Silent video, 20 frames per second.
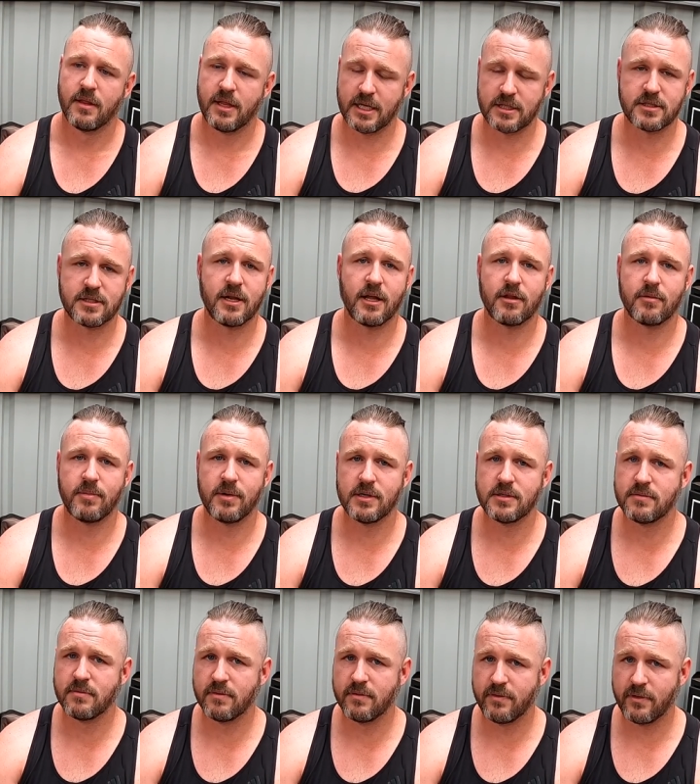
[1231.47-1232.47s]
that's another
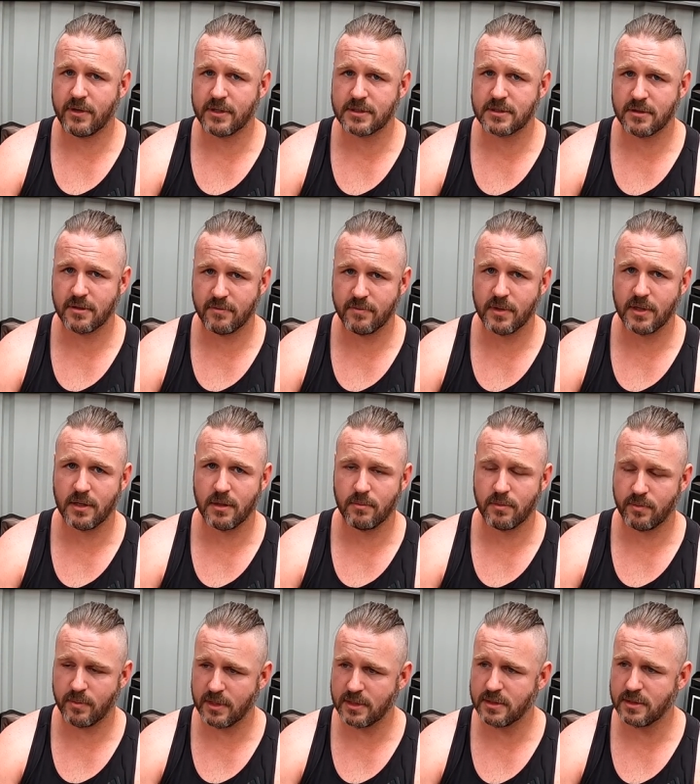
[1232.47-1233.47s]
piece of advice that I've been
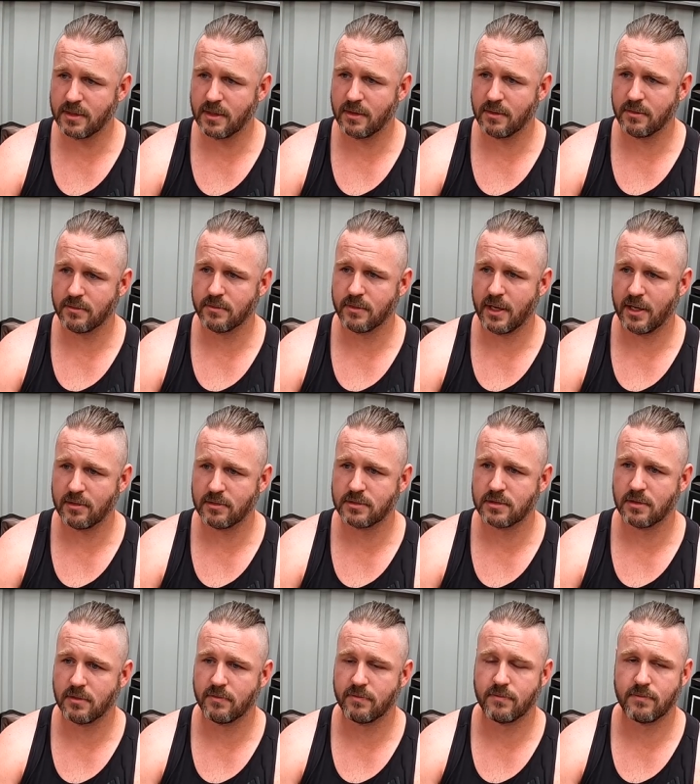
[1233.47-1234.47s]
implementing and you'll
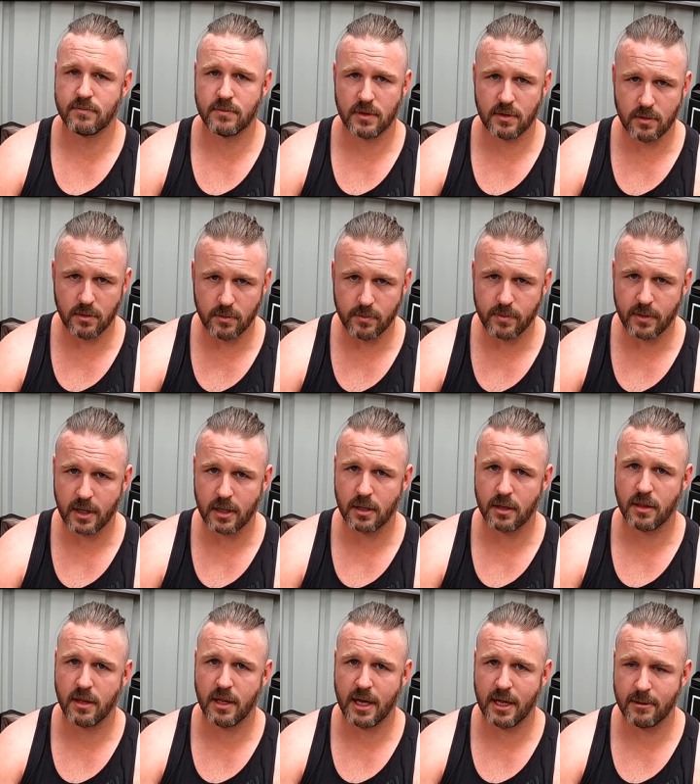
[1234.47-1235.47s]
notice I've
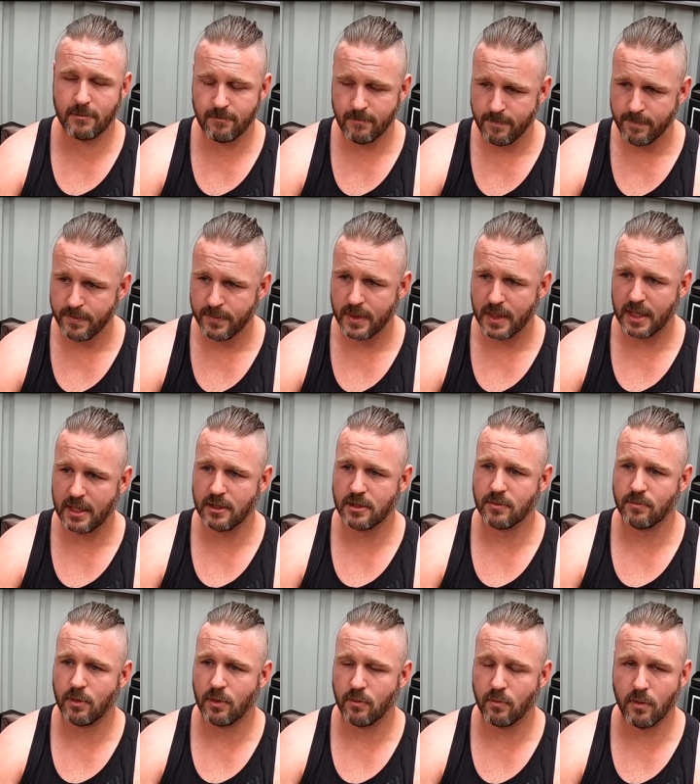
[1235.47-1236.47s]
incorporated that
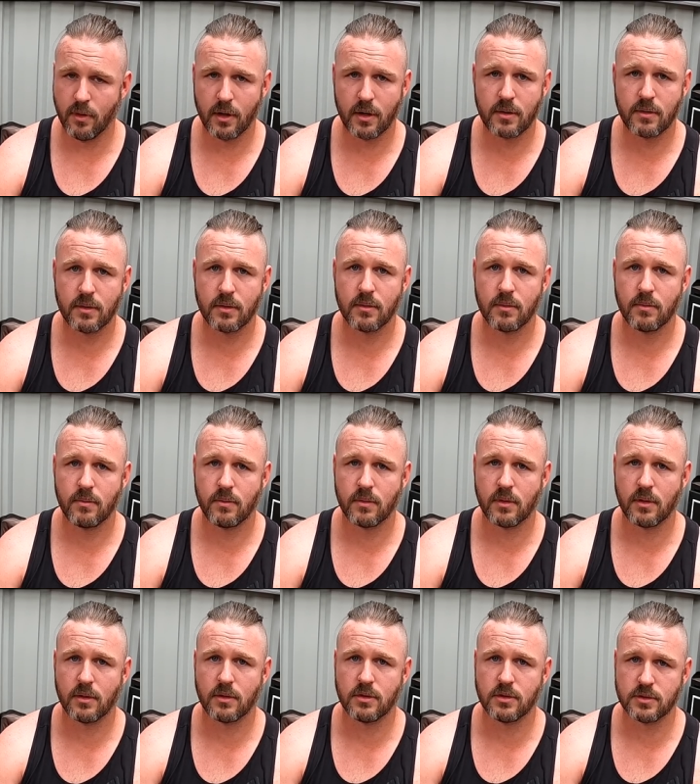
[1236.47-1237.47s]
into my work when
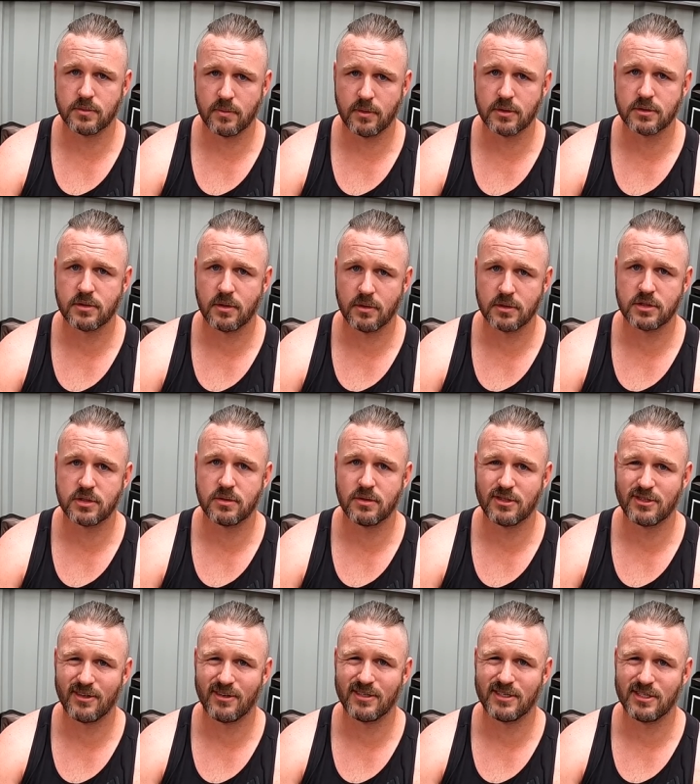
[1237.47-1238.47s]
I use my side,
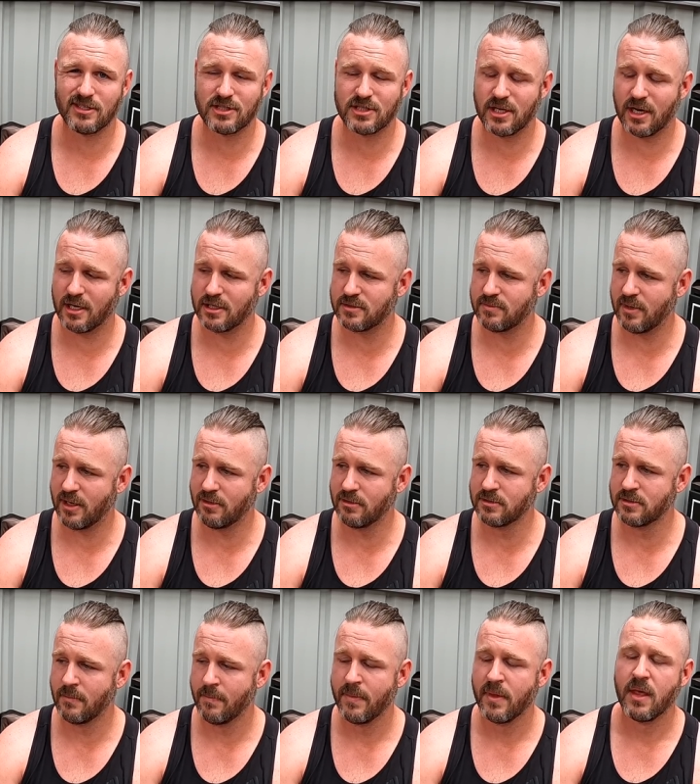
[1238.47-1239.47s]
side discharge
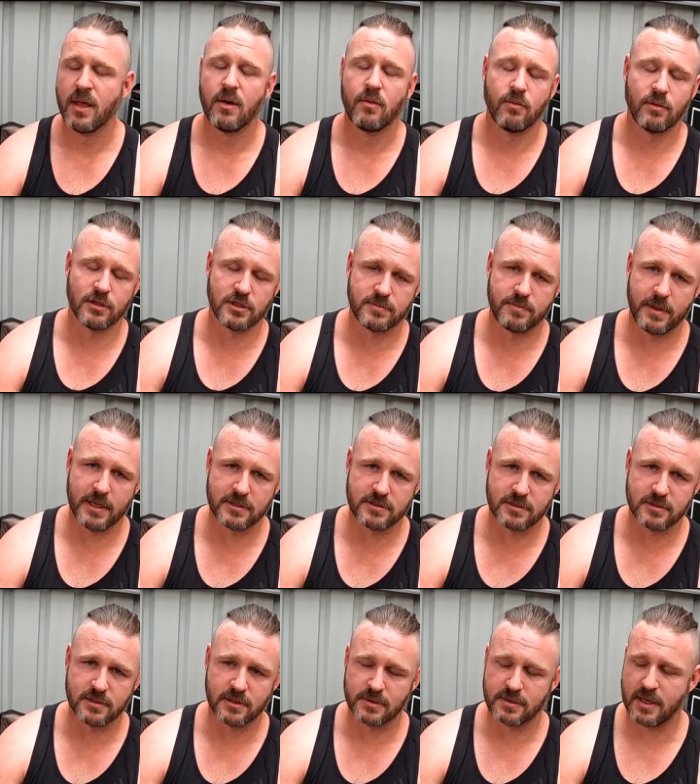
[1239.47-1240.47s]
mowers, well as
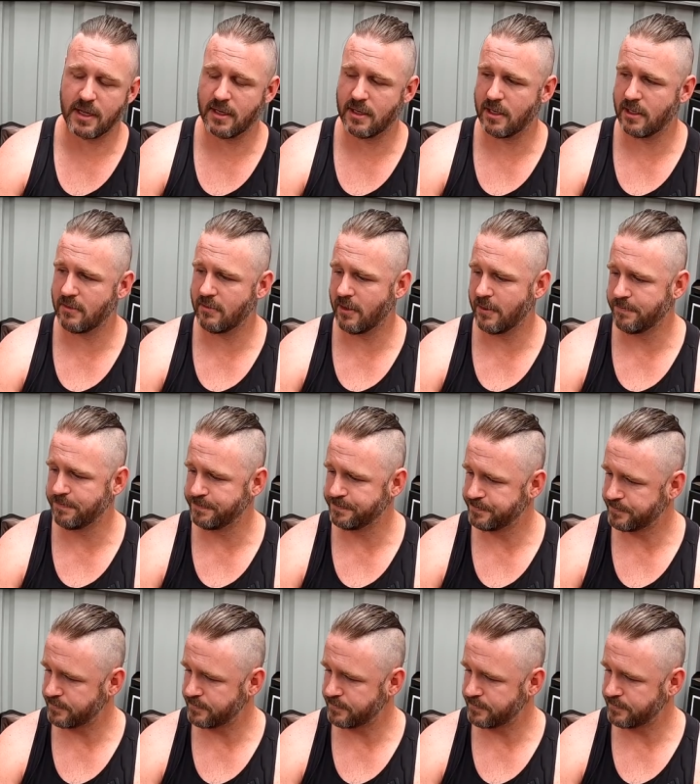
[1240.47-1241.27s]
best as I can anyway.